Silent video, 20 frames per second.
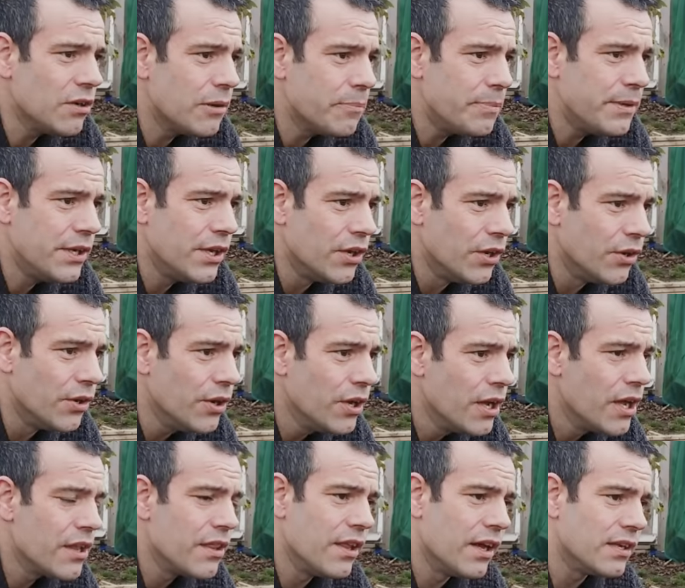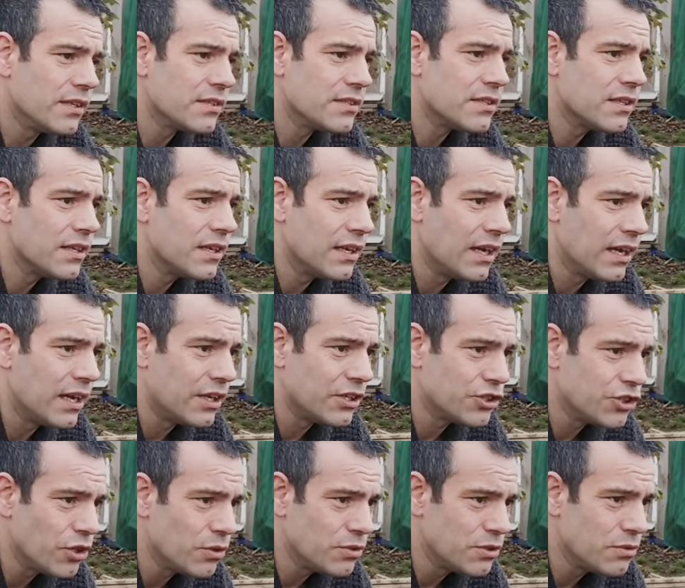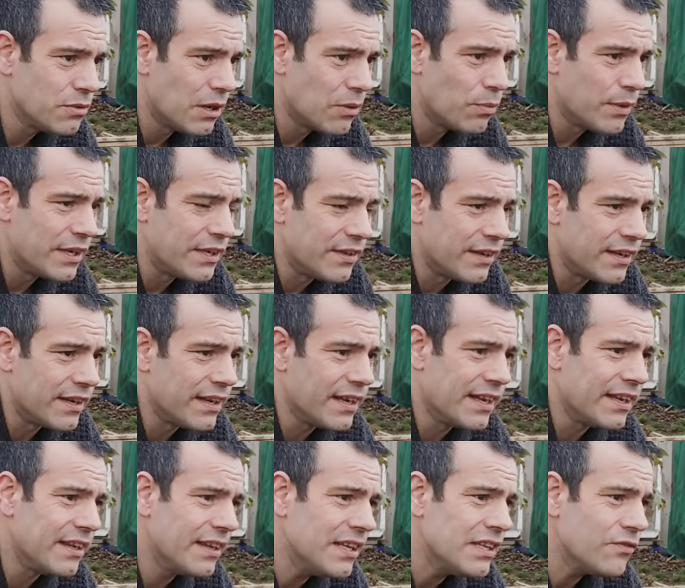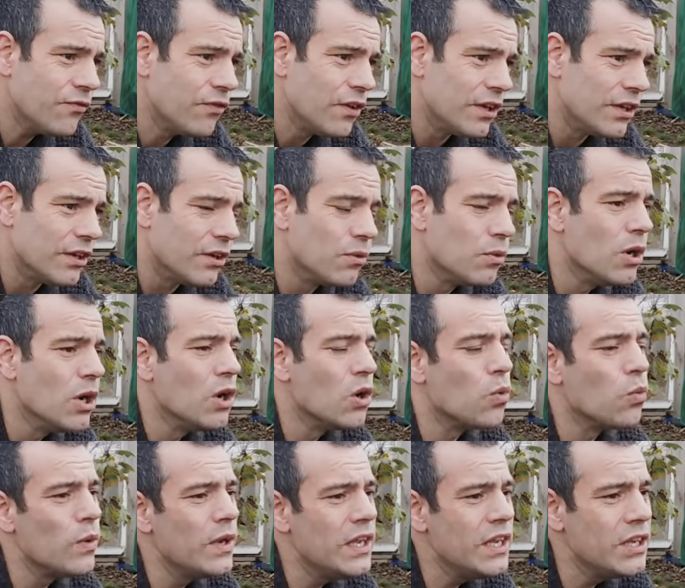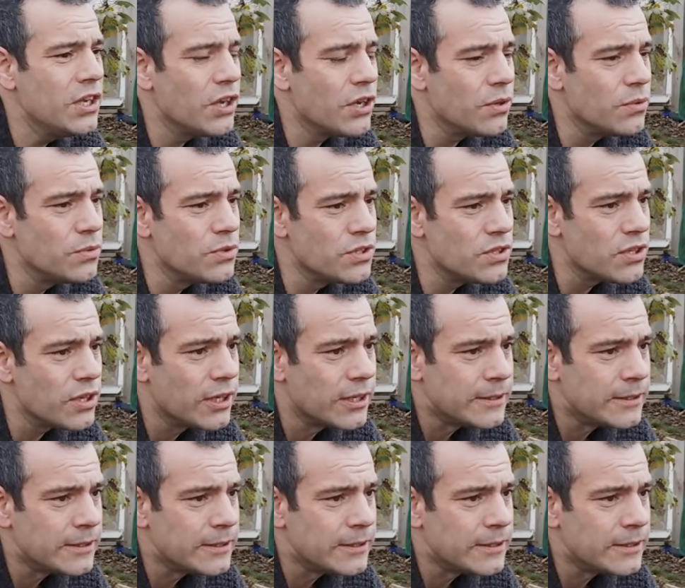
up here that uh, shows you how we did it, in this video we used